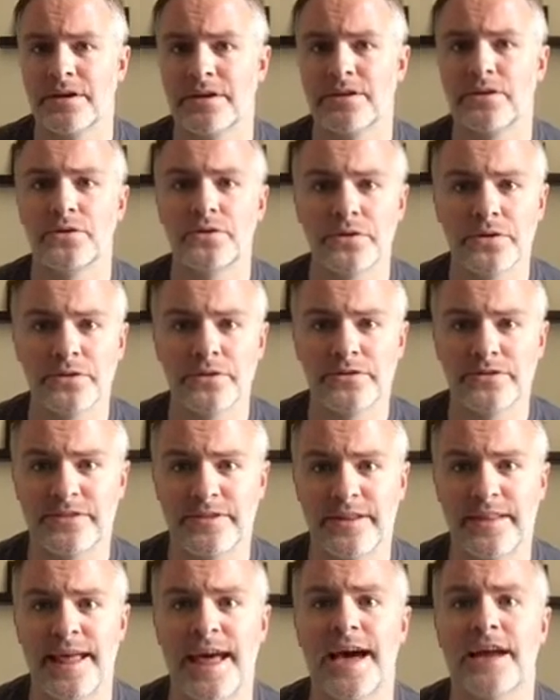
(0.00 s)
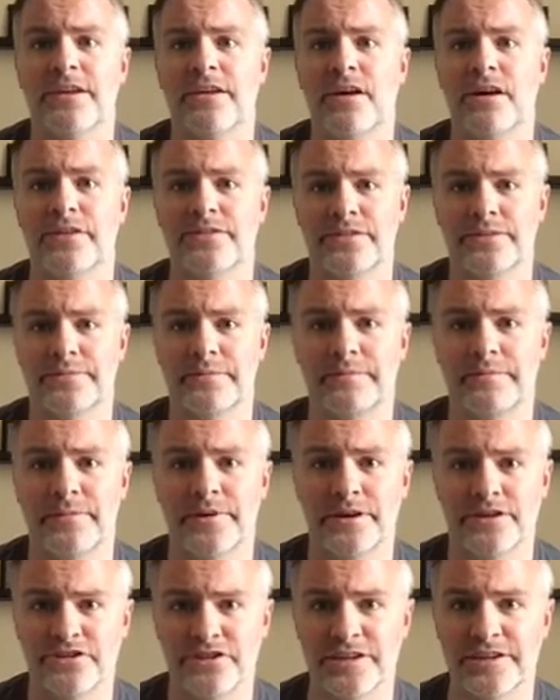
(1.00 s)
kudos to that. Awesome
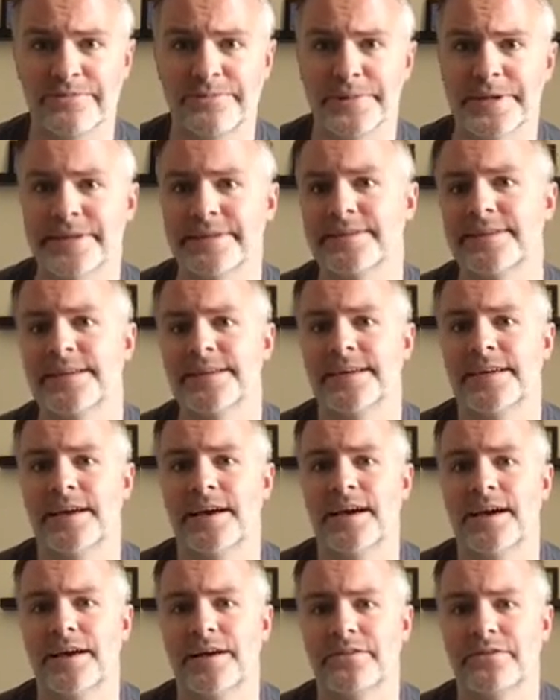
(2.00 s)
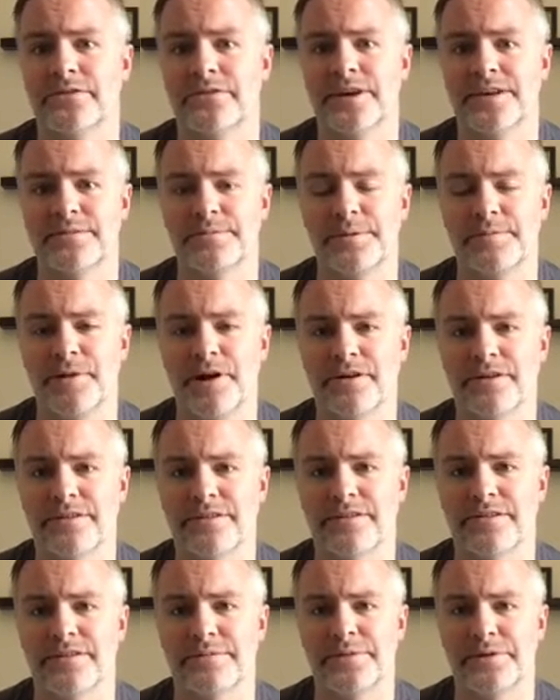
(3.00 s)
achievement. Great to be part of
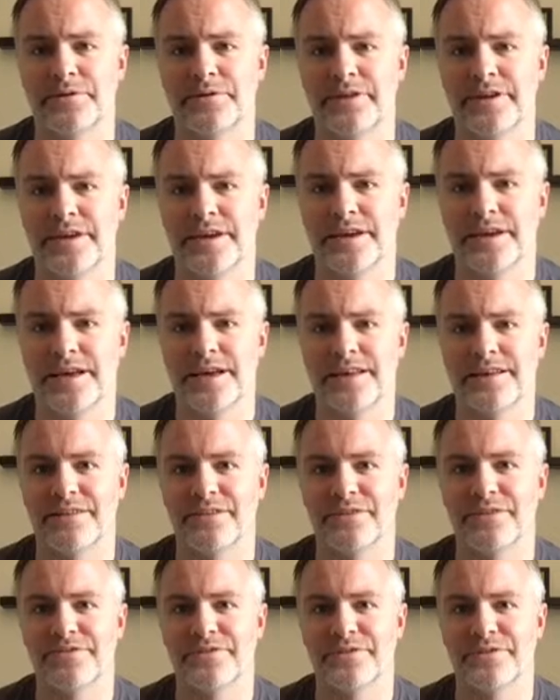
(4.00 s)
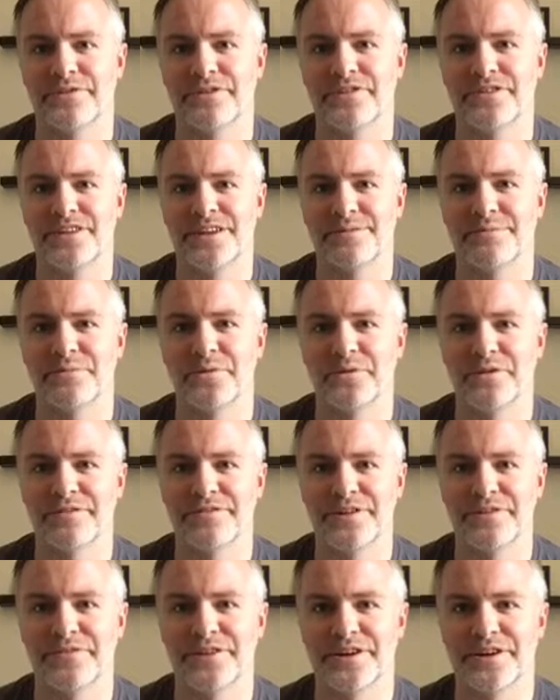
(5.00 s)
this community, and look forward to seeing more of
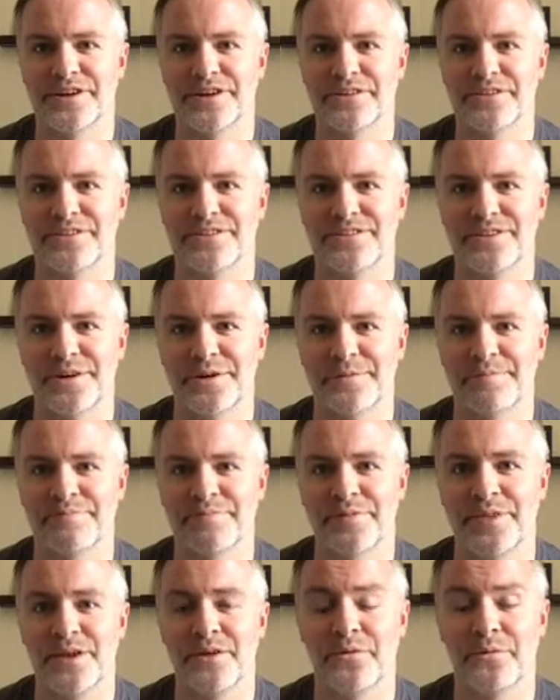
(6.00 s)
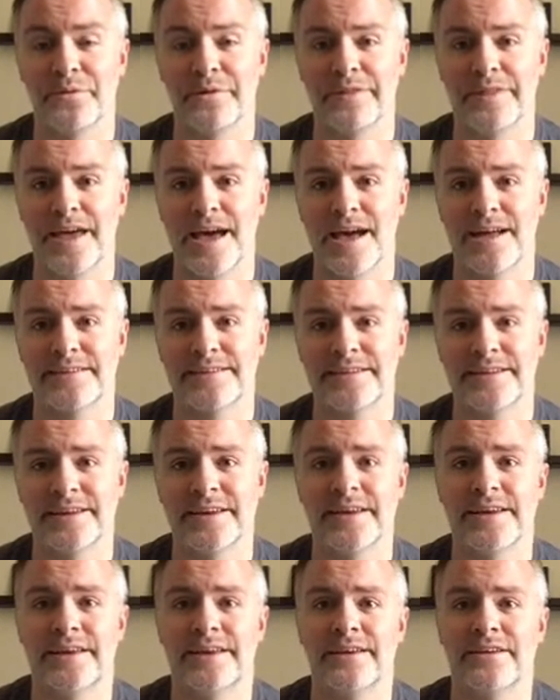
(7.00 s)
your videos. So, with that,
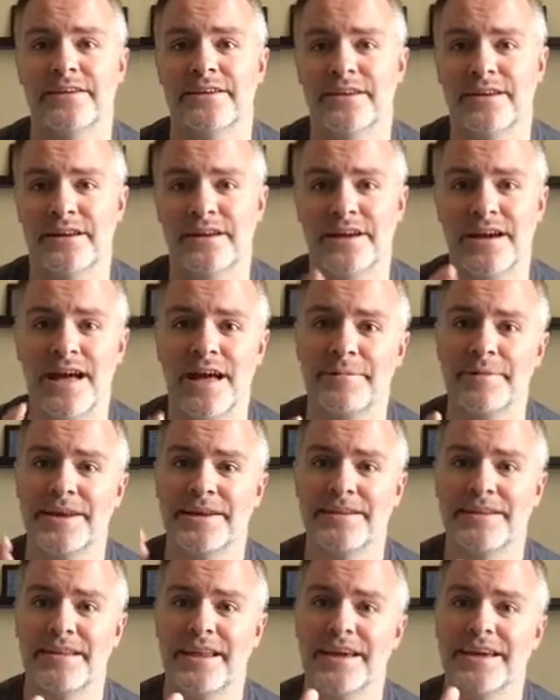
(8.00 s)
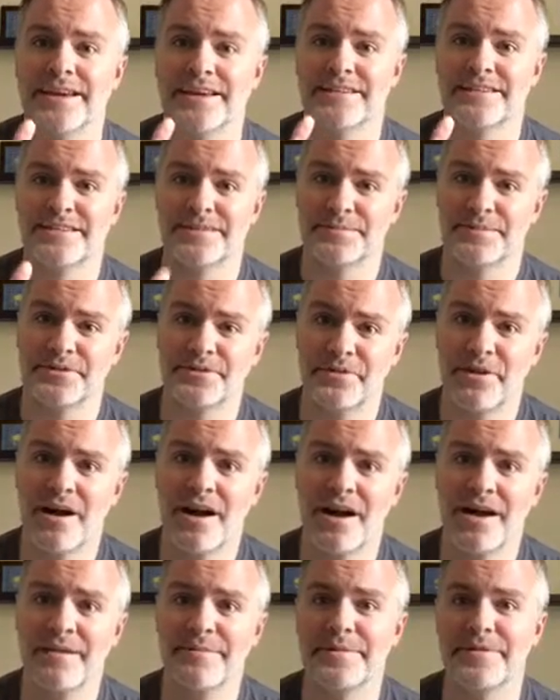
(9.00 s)
comment, like, and
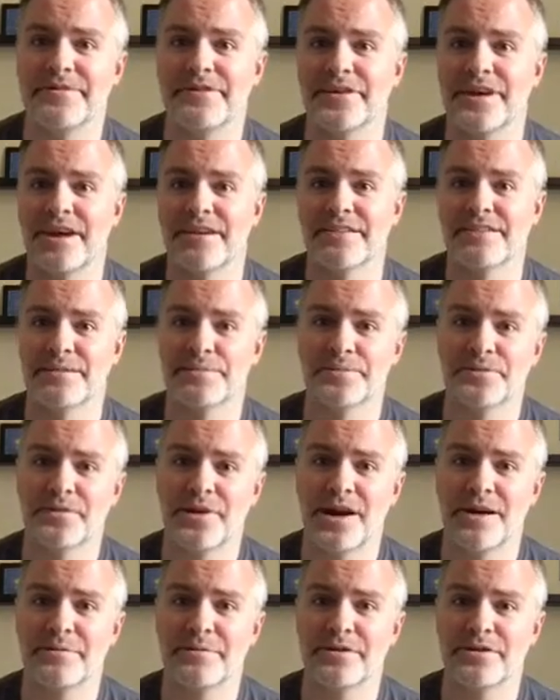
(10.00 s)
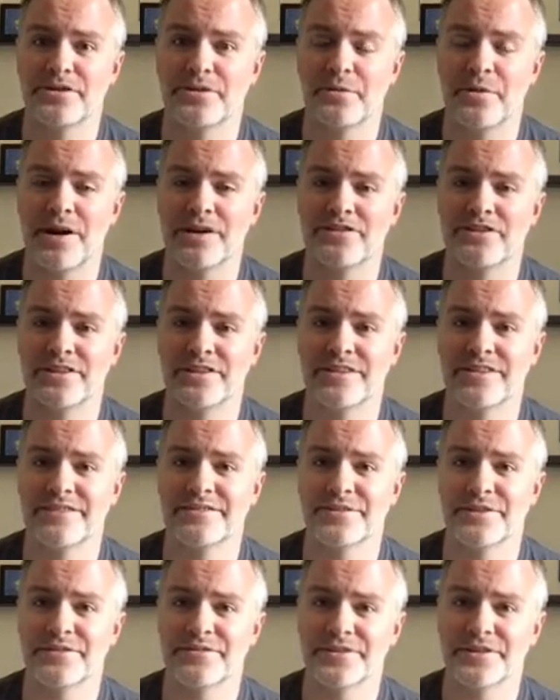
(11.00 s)
subscribe. If you're not a subscriber and you're watching this
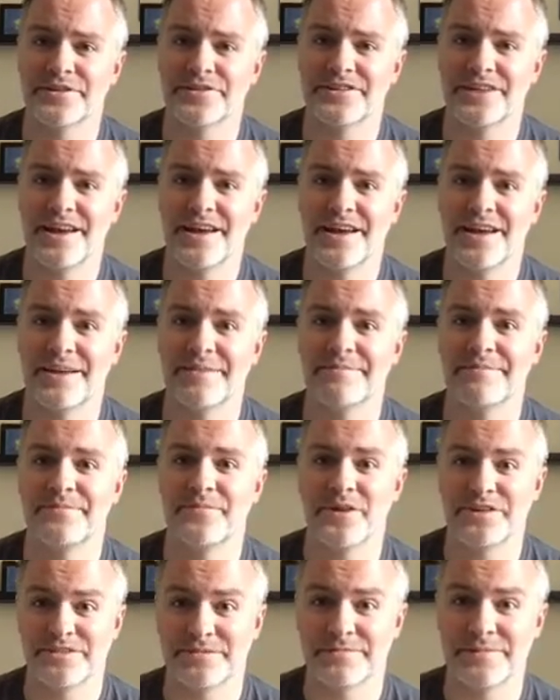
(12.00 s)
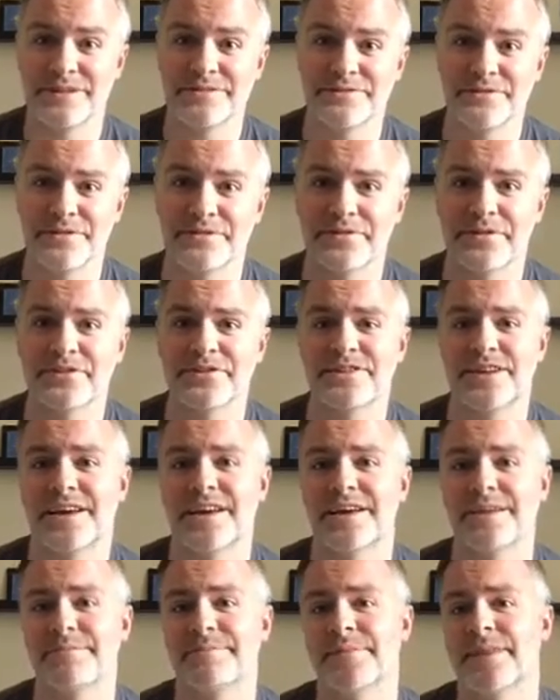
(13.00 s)
for the first time, watching me for the first
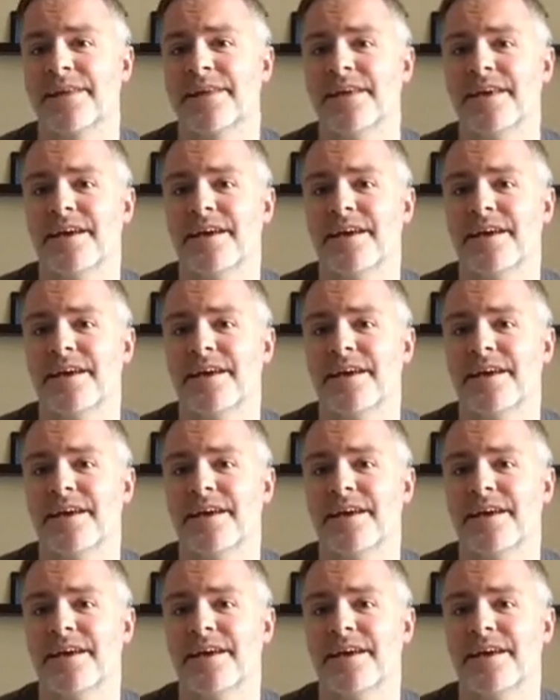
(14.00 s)
time,